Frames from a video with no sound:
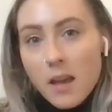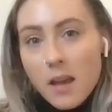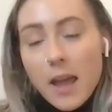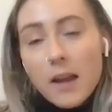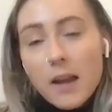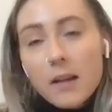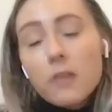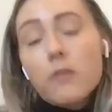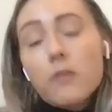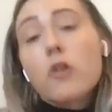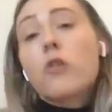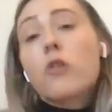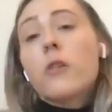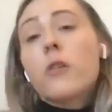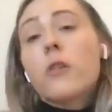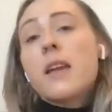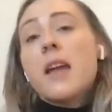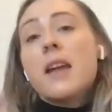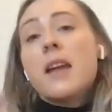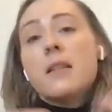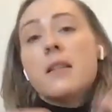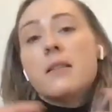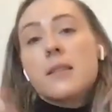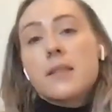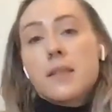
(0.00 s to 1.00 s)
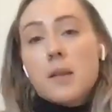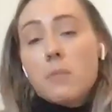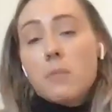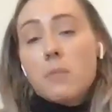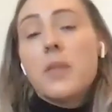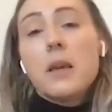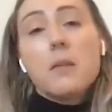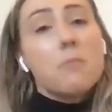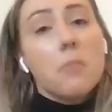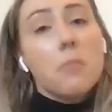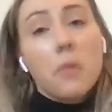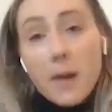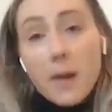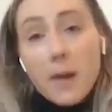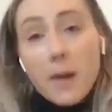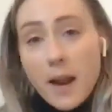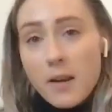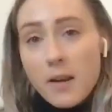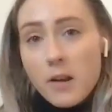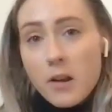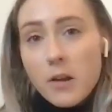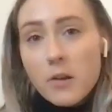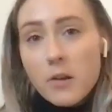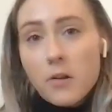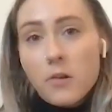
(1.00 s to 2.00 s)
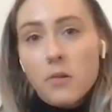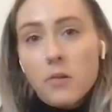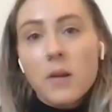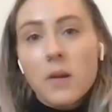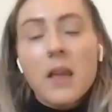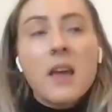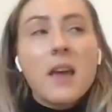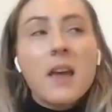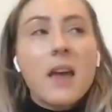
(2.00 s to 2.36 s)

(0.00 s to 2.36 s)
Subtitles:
and create something brand new.